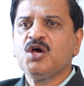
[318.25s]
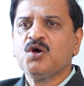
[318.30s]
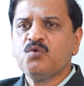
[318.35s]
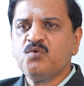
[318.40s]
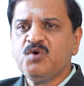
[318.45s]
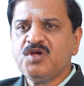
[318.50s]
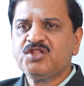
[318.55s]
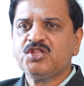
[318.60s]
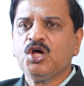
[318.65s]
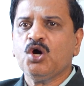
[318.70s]

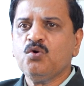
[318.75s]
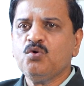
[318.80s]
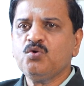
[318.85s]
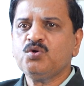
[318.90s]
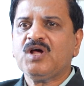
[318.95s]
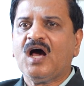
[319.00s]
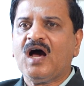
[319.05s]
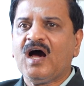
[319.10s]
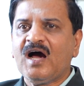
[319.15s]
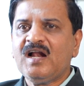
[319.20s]

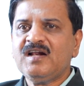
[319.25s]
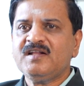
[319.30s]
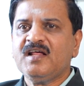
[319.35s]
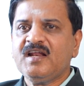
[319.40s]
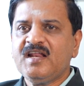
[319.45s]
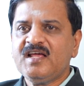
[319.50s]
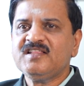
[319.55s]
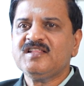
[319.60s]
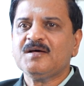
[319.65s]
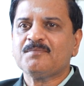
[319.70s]
without
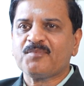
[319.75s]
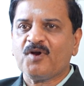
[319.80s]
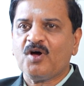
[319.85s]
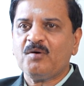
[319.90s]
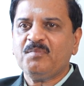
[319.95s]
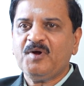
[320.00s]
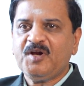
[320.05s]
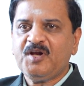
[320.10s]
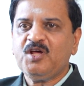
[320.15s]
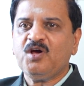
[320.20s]
altering the
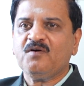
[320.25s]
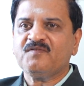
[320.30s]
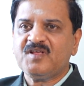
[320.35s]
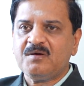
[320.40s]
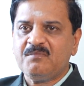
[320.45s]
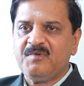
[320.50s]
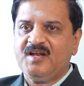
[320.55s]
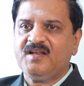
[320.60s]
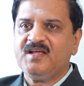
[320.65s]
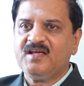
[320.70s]
property of the
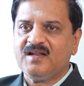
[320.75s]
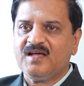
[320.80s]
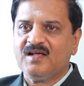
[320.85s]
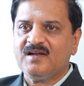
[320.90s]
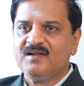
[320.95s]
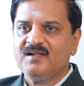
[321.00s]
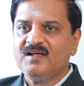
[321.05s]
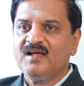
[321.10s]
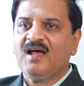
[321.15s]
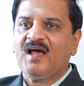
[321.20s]

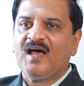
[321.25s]
material